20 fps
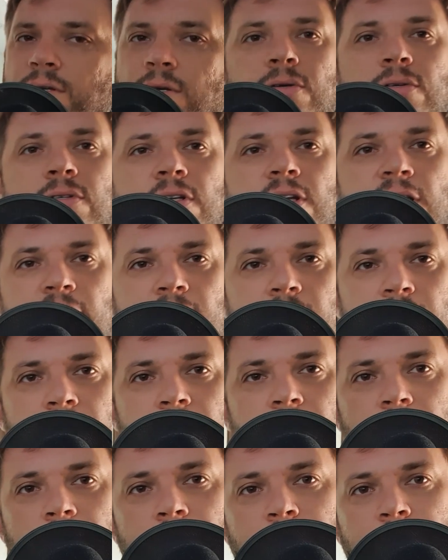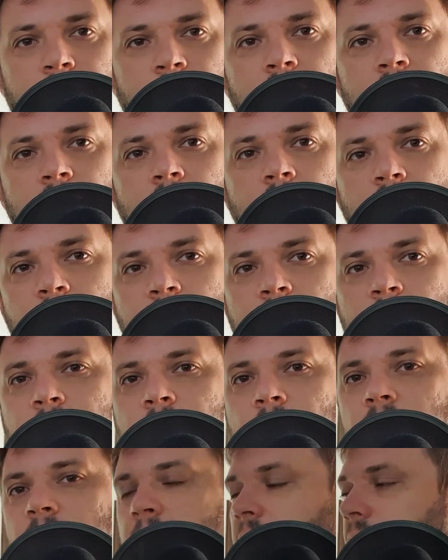usually the print I was
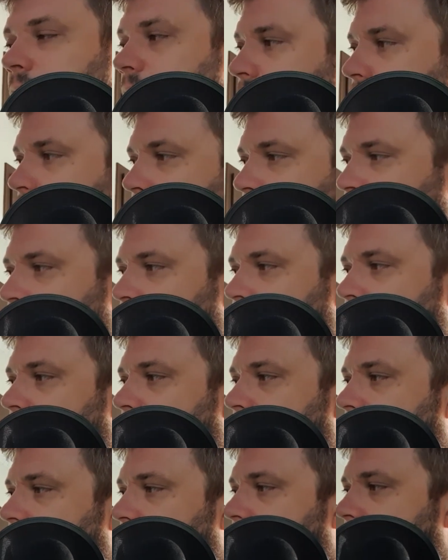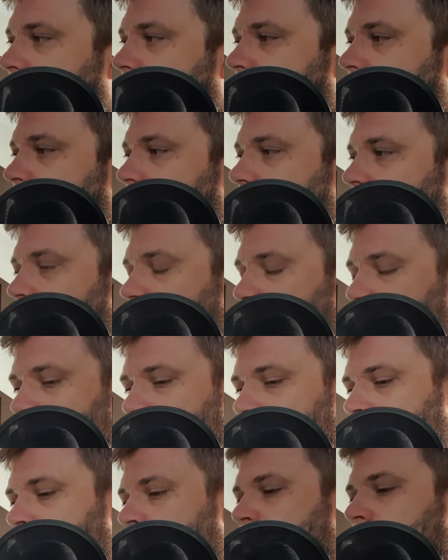printing was in the middle. So
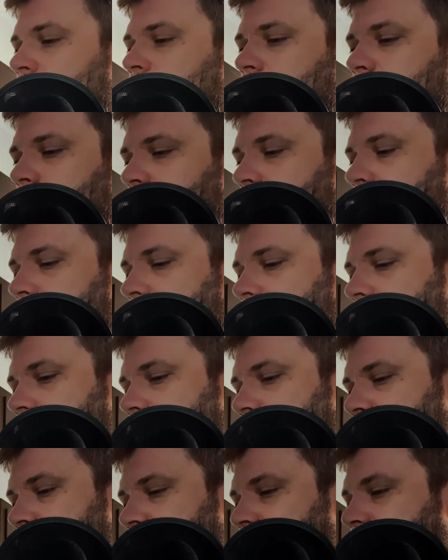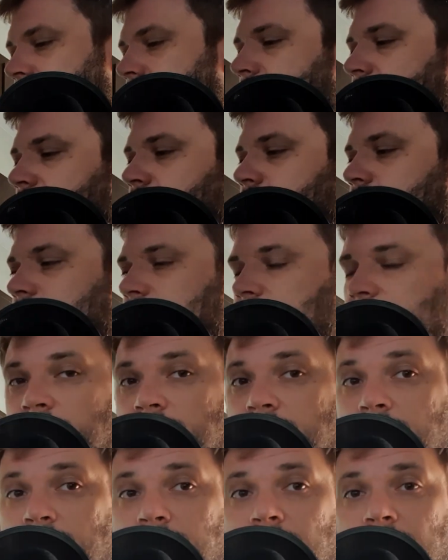it, as you can see,
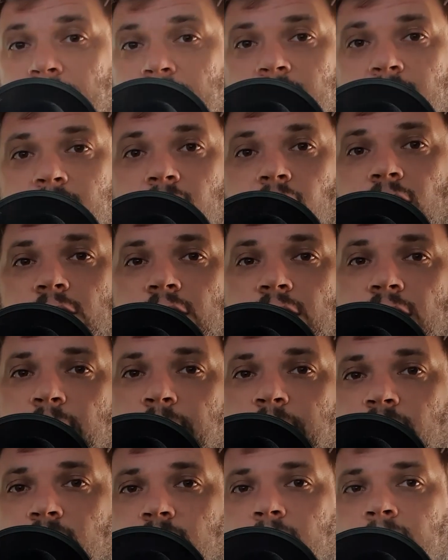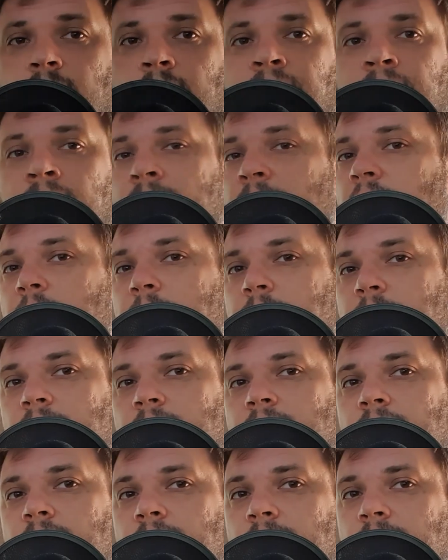this one is not damaged,
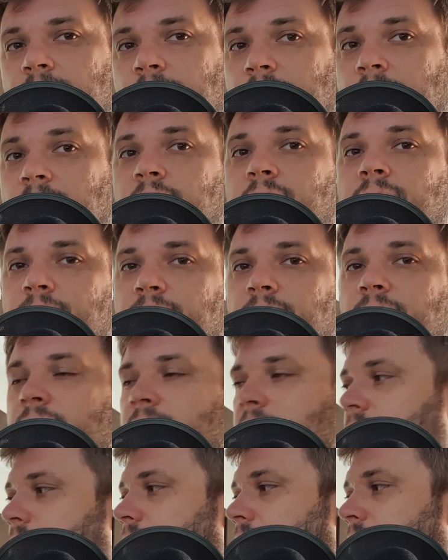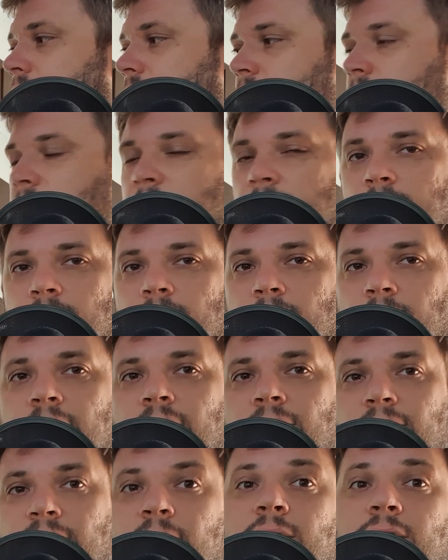but yeah, you know, one
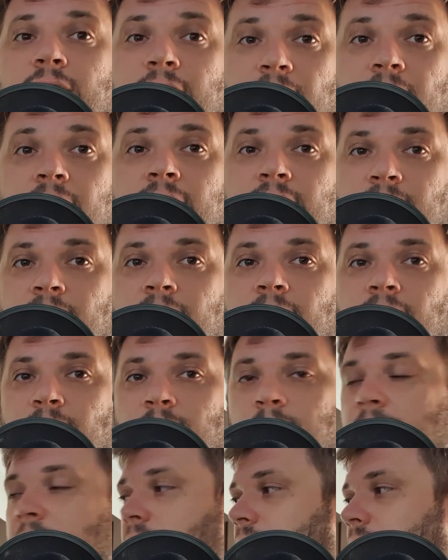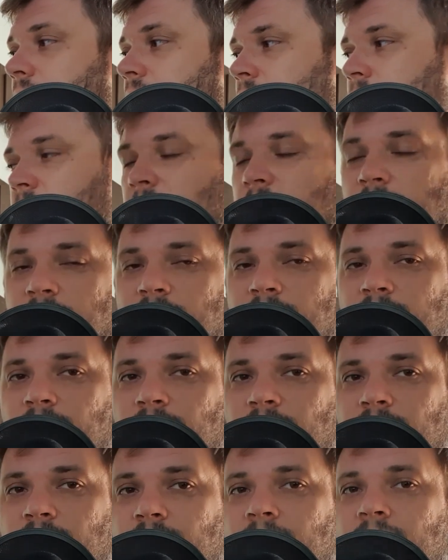of those days it will
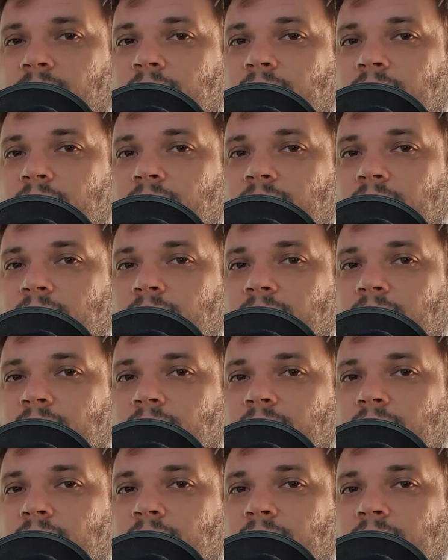either